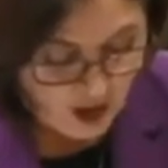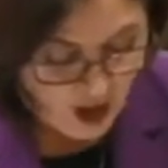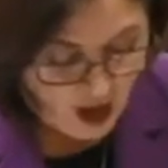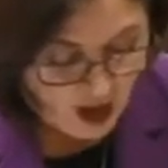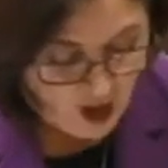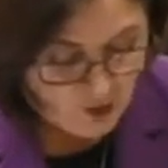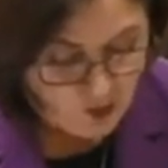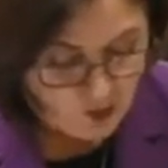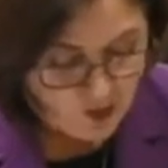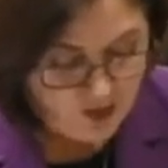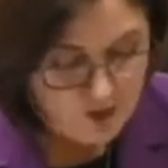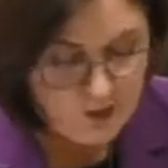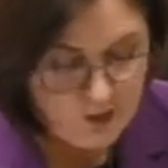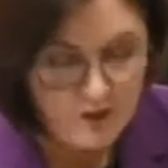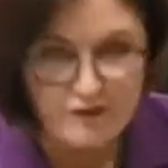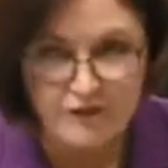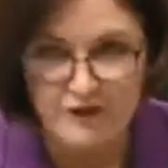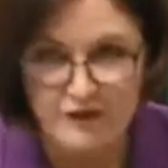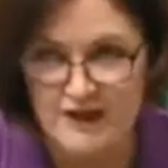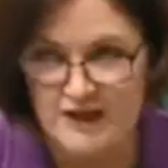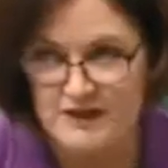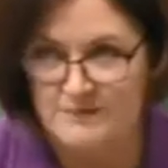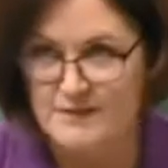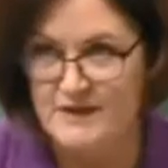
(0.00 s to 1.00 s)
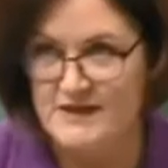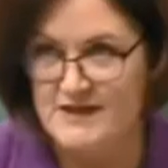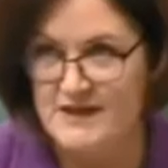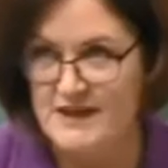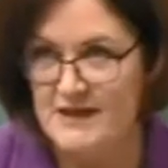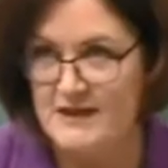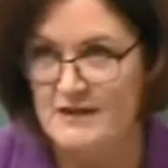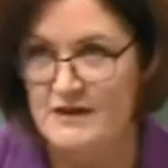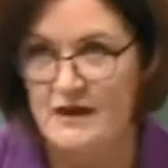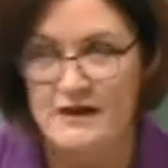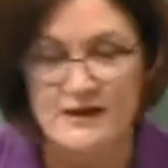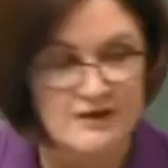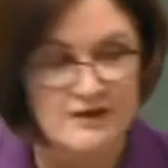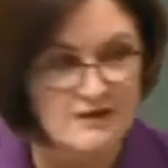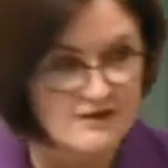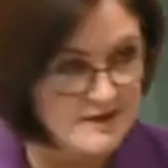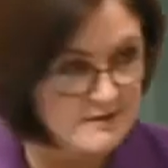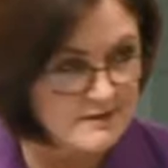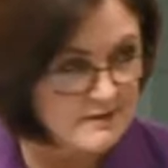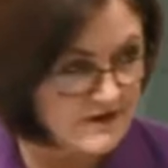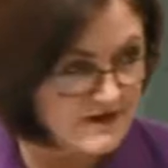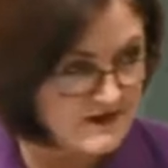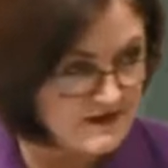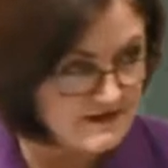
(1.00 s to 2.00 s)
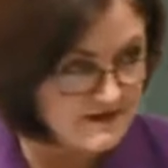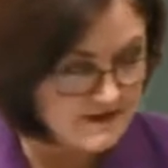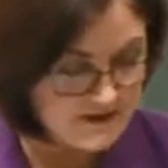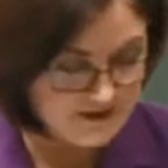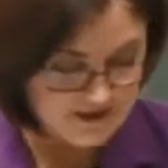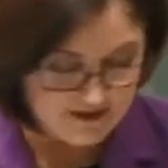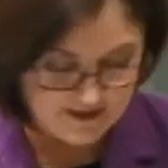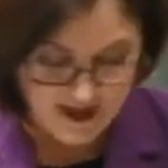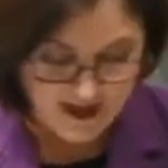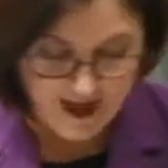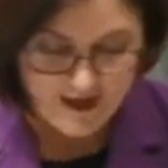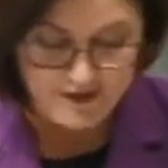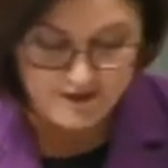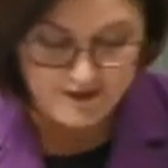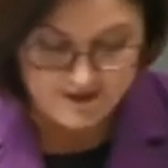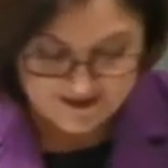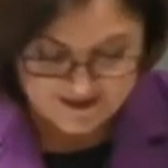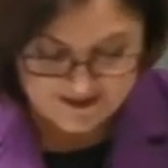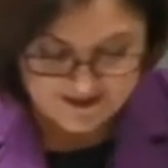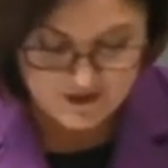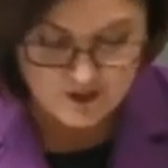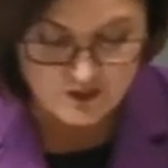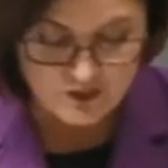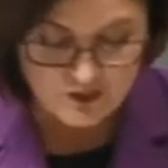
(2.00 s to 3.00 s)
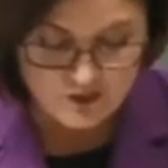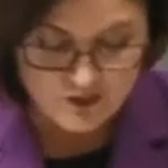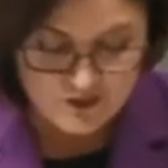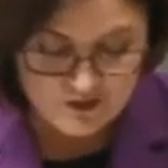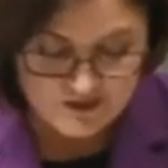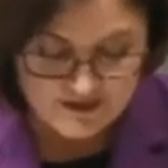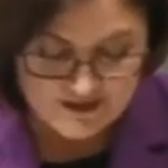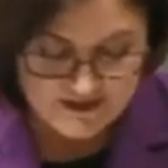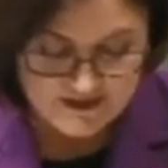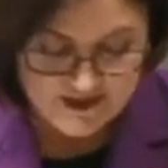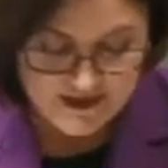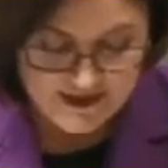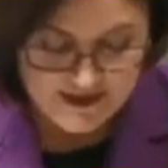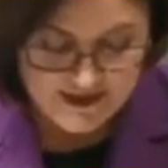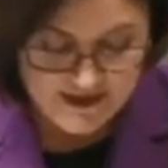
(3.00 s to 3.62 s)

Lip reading: I want to reflect particularly on some of the Catholic schools